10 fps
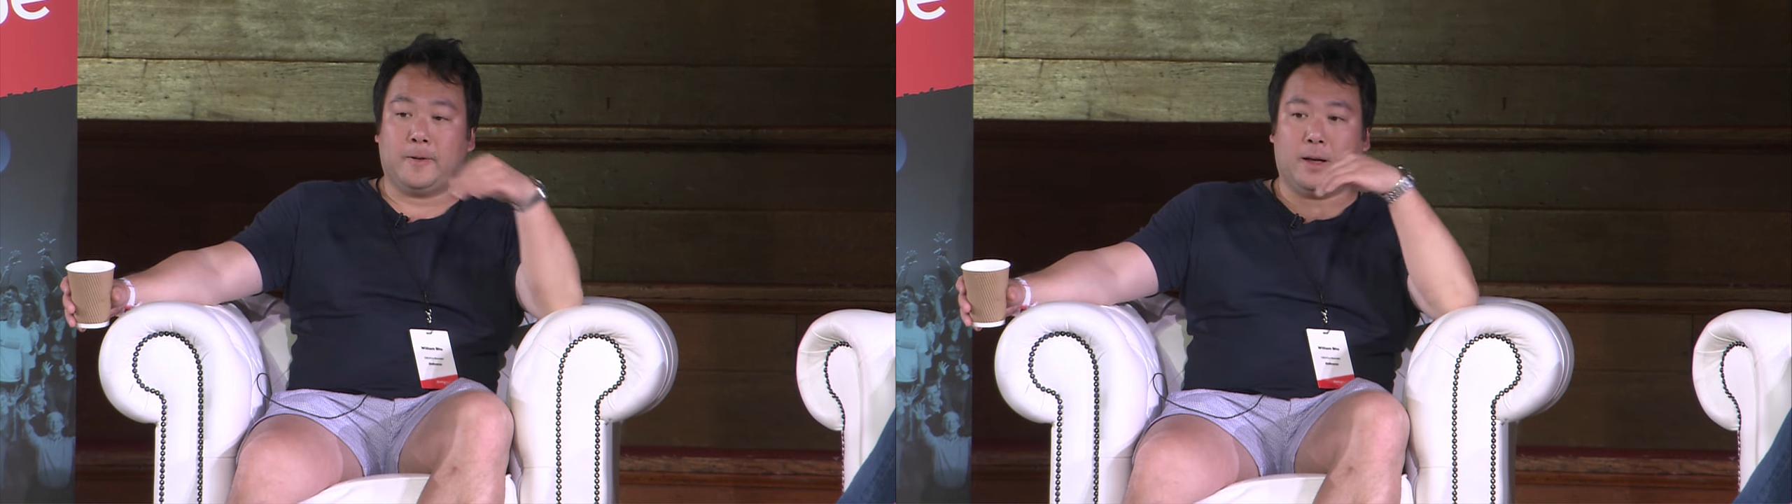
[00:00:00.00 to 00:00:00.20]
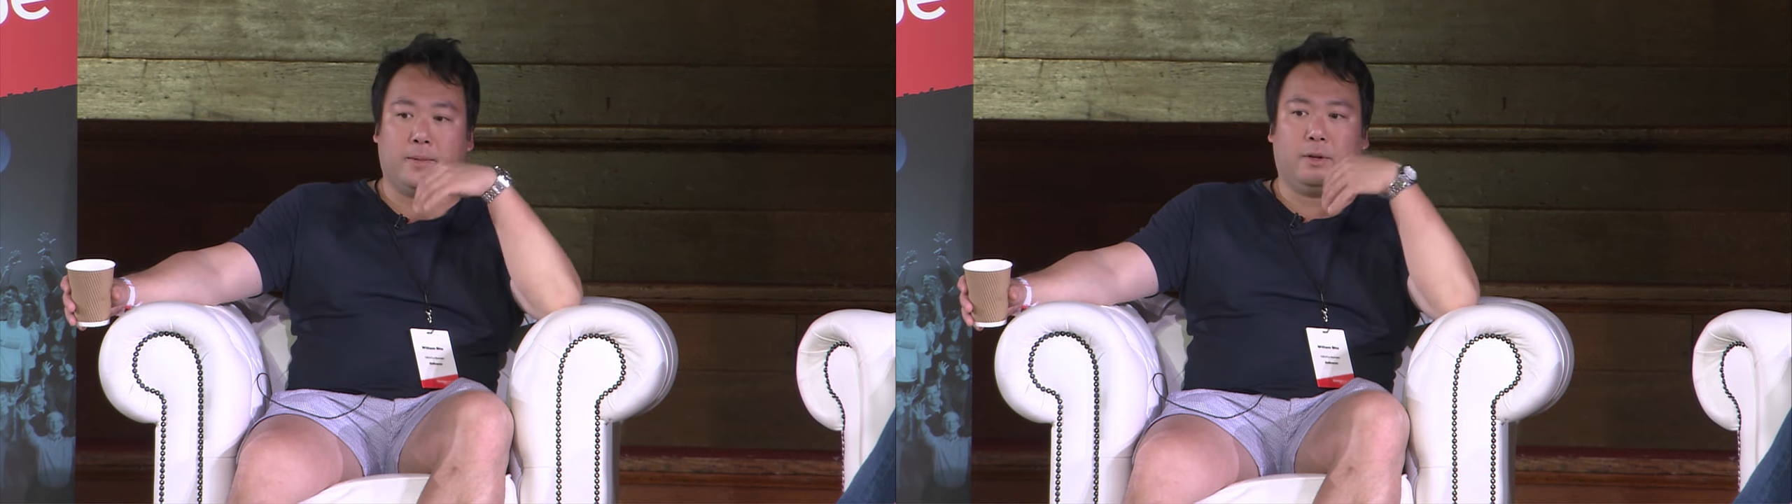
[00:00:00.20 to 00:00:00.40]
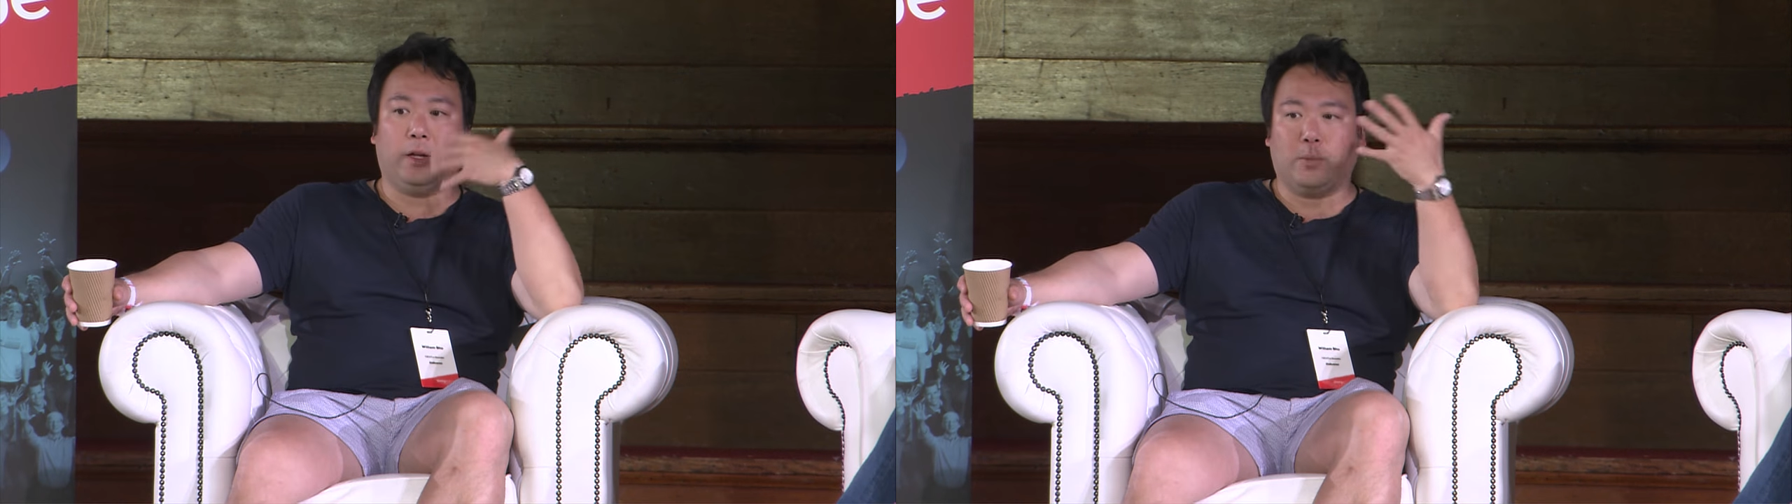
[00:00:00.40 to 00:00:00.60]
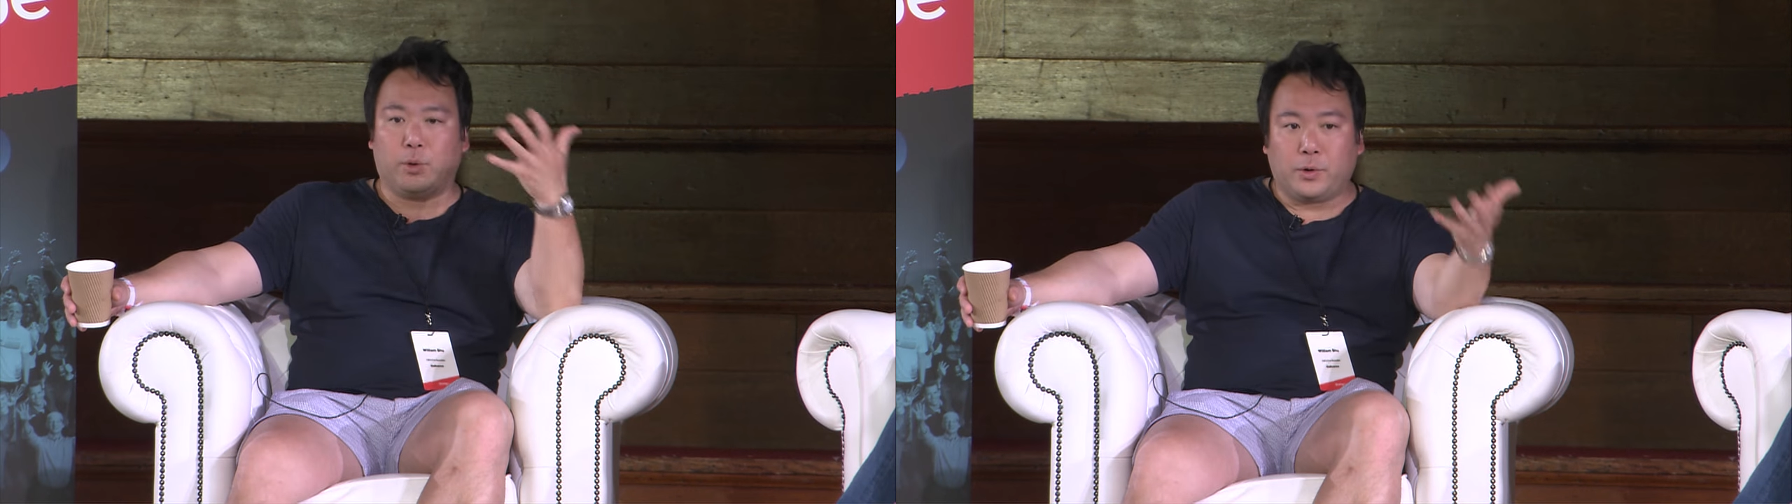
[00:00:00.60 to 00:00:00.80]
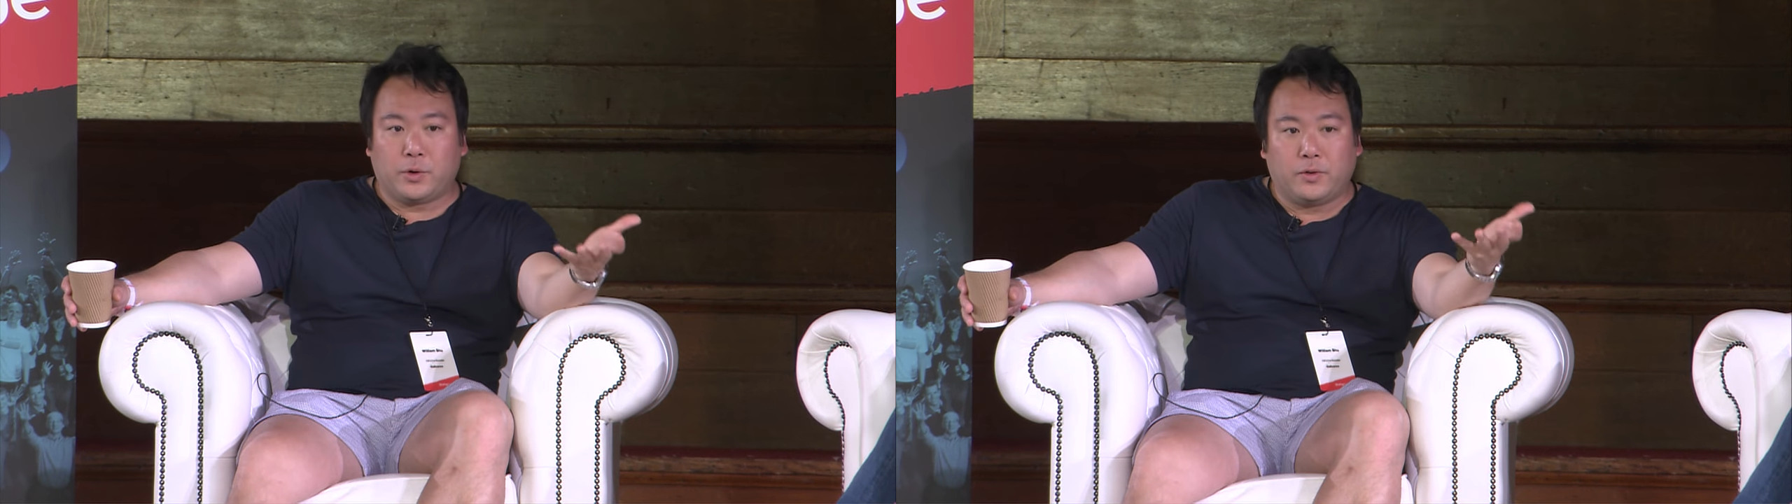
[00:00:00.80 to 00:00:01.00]
And
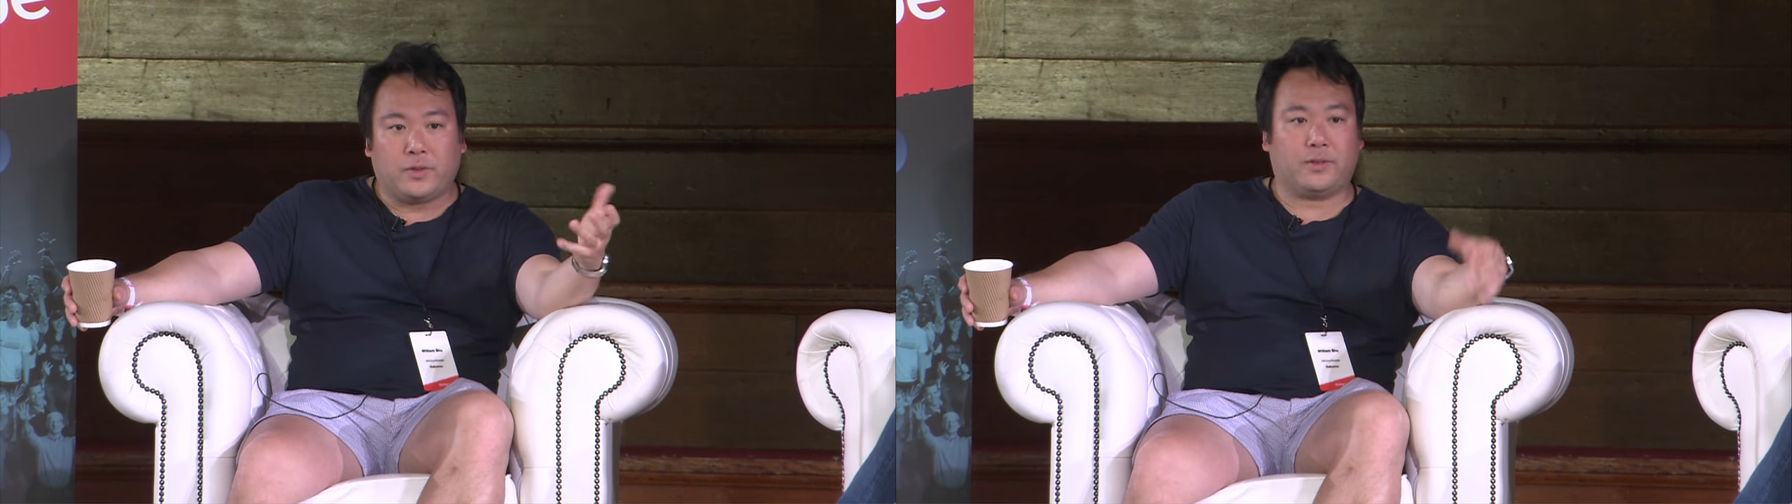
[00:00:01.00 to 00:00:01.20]
when you're used to